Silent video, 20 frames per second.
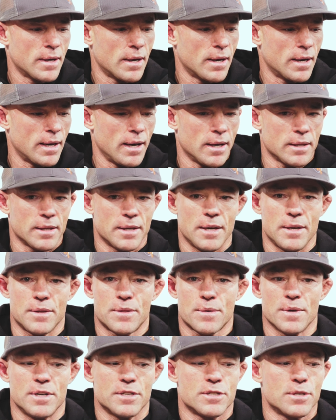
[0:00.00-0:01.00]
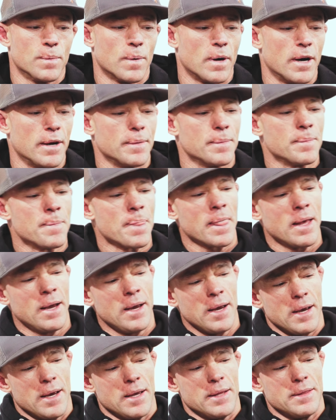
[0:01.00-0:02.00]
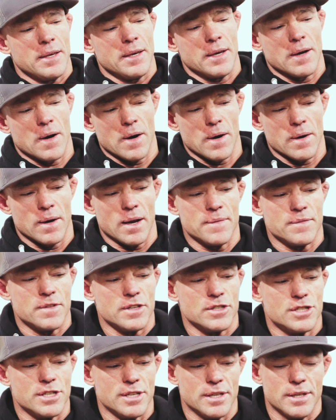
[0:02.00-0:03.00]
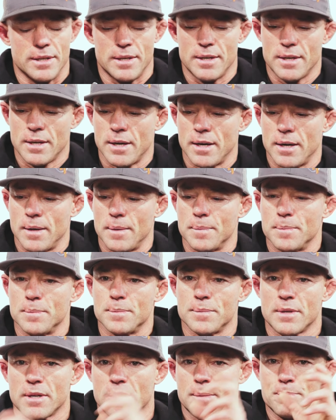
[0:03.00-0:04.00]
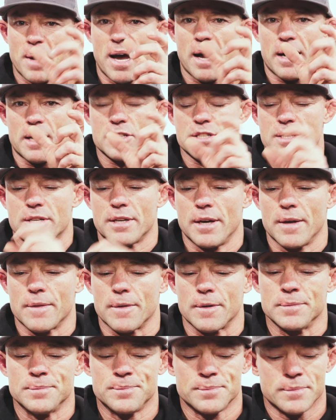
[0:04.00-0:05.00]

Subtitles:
LE321 and the RNVG packaged together.